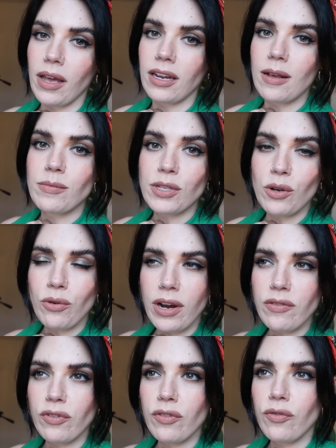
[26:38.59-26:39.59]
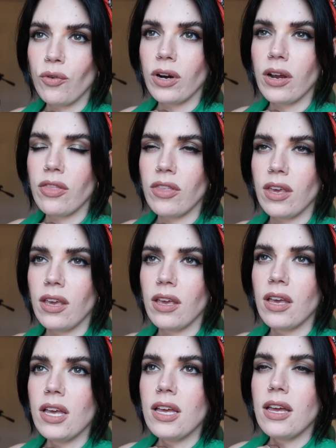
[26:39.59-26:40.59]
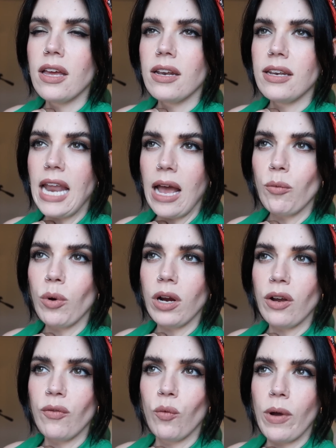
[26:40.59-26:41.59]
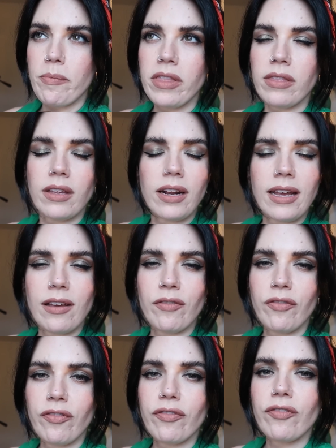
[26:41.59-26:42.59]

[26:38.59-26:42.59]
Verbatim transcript: And I'm so grateful for the network of women that I have